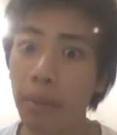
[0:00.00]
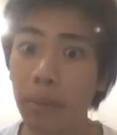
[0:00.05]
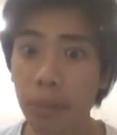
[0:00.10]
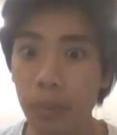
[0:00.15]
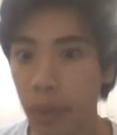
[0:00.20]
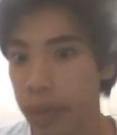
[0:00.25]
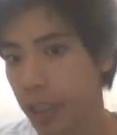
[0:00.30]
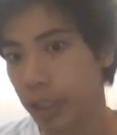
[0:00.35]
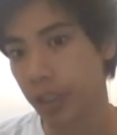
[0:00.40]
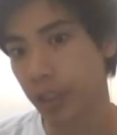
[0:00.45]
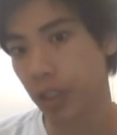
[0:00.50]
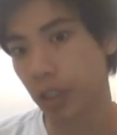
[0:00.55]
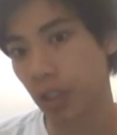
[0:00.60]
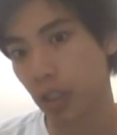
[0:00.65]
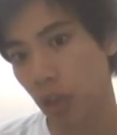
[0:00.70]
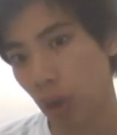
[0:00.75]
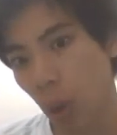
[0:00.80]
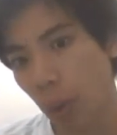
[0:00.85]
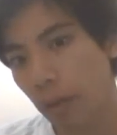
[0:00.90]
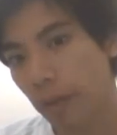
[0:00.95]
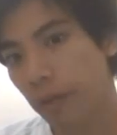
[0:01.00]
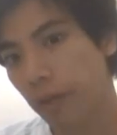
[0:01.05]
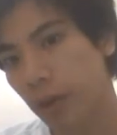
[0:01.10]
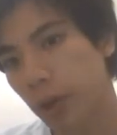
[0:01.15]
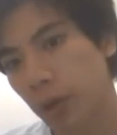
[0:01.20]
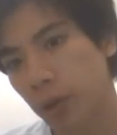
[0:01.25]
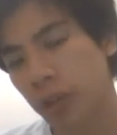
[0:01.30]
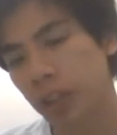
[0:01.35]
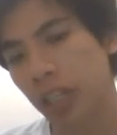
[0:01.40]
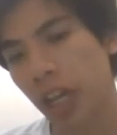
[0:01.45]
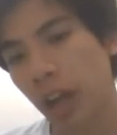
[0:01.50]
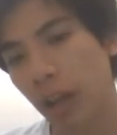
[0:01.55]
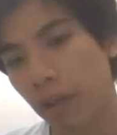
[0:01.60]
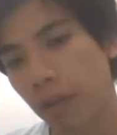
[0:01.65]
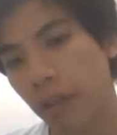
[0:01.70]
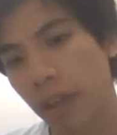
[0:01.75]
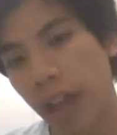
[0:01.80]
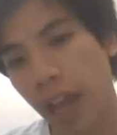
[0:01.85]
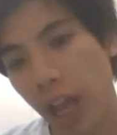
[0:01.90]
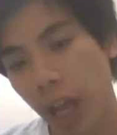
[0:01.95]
please go out for yourself,